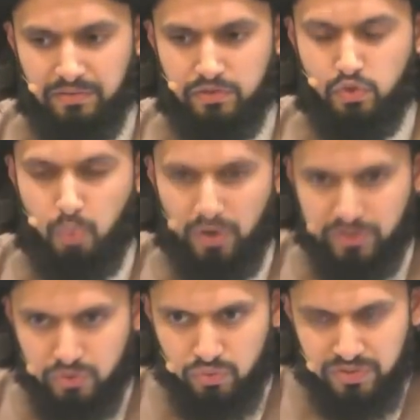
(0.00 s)
you want
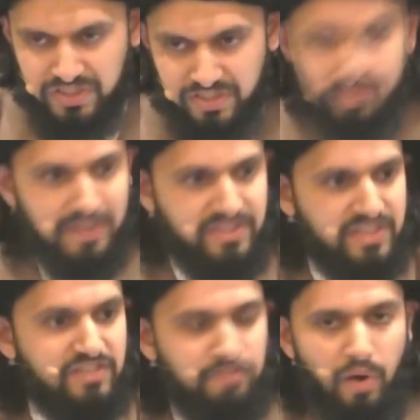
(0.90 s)
to give them that
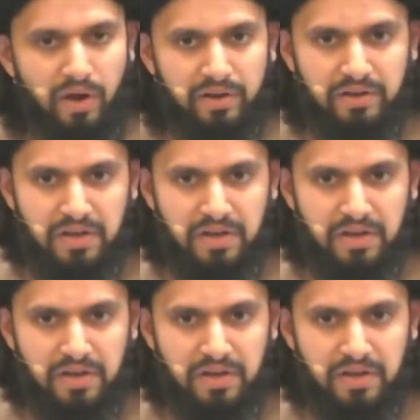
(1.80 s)
sense of pride.